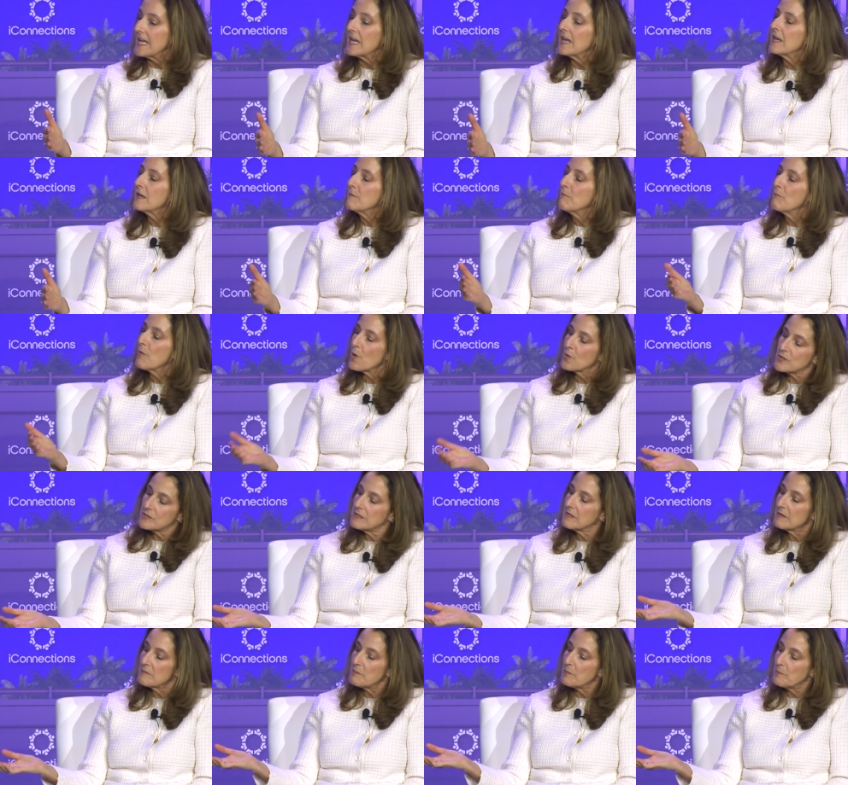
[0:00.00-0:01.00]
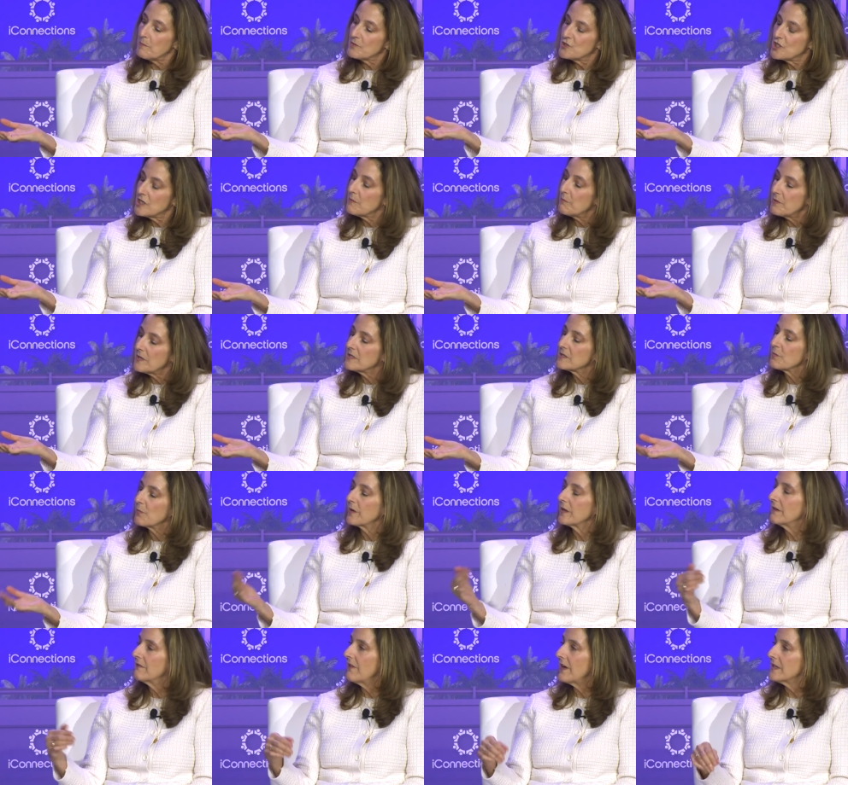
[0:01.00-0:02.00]
In most of the GPs
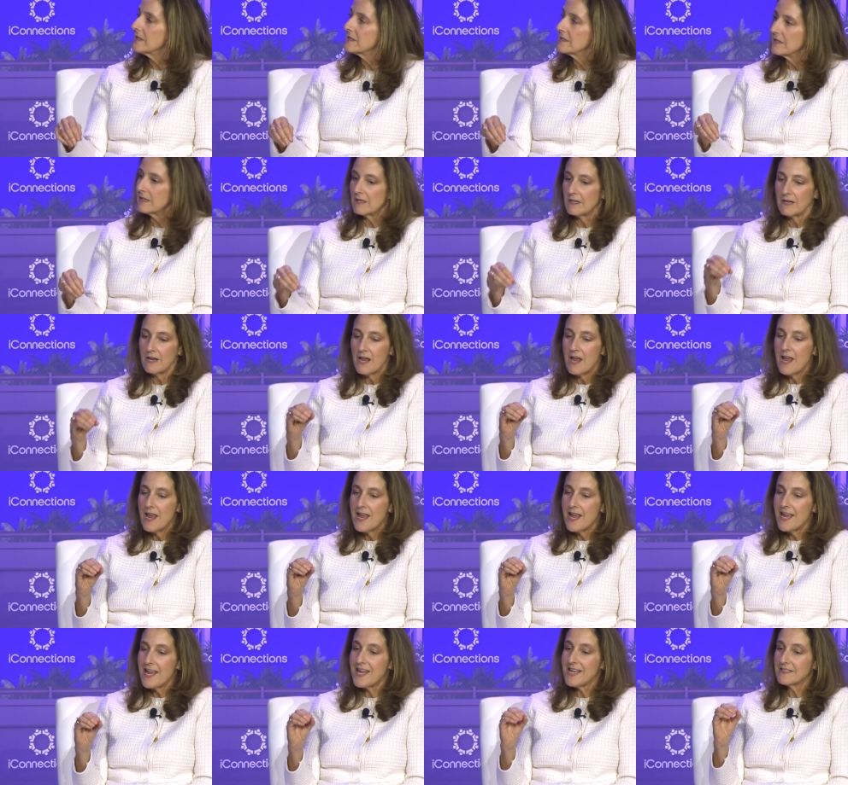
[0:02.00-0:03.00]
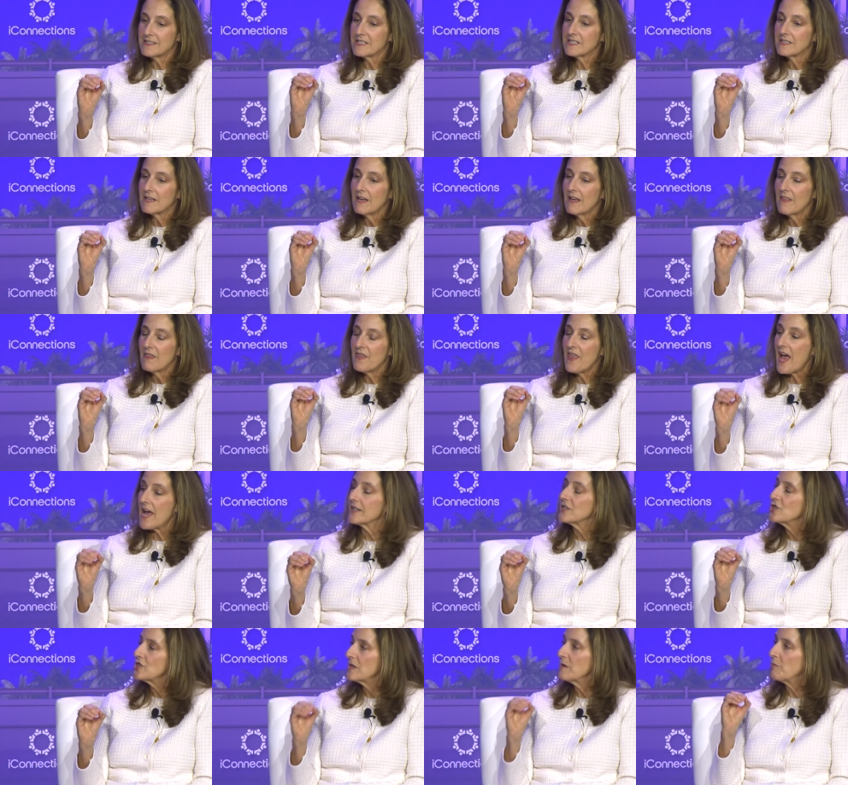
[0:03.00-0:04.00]
we invest in, it's
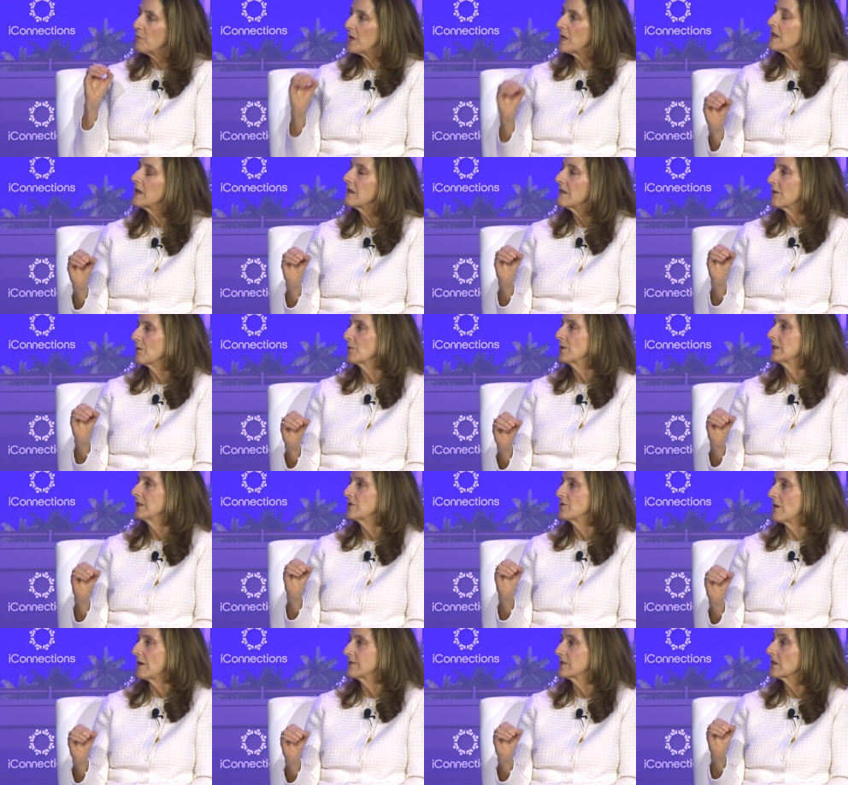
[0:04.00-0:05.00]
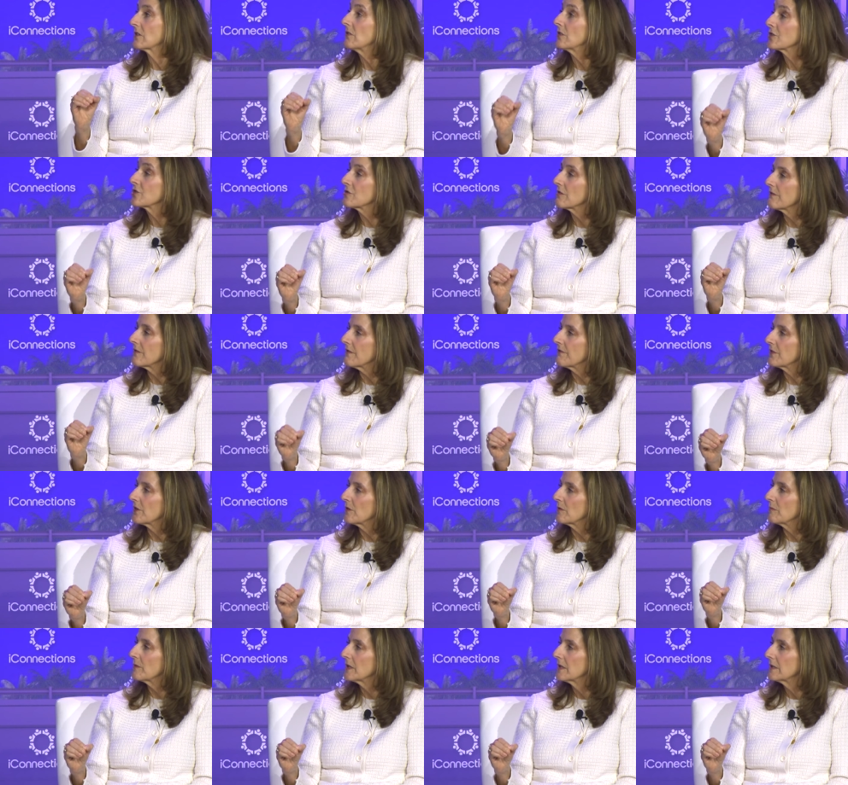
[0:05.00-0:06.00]
that GP that really drives the culture of the
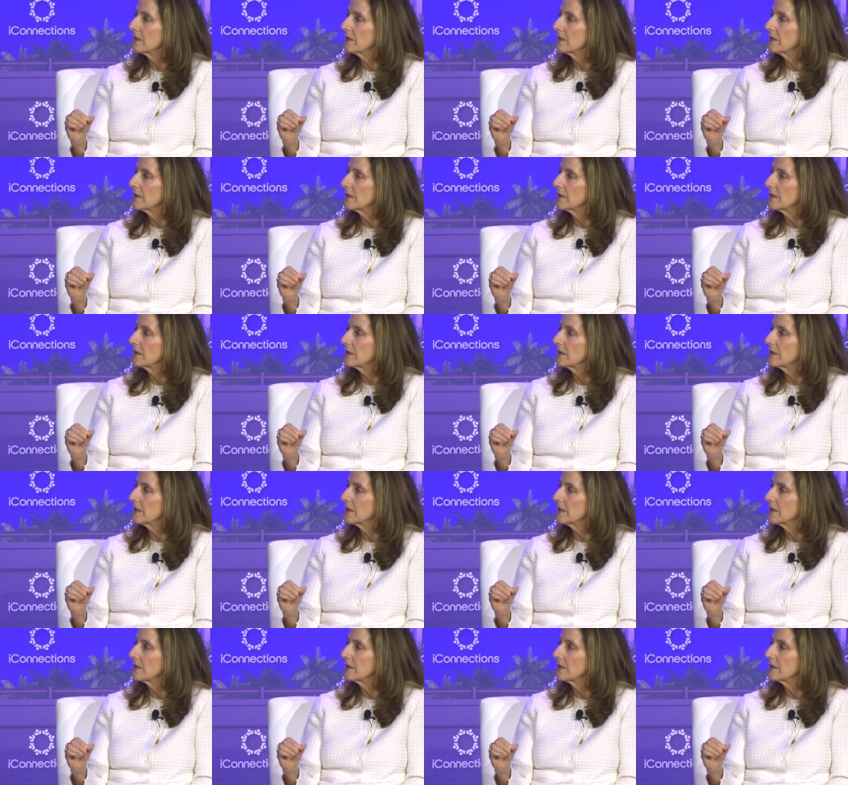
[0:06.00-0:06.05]
firm.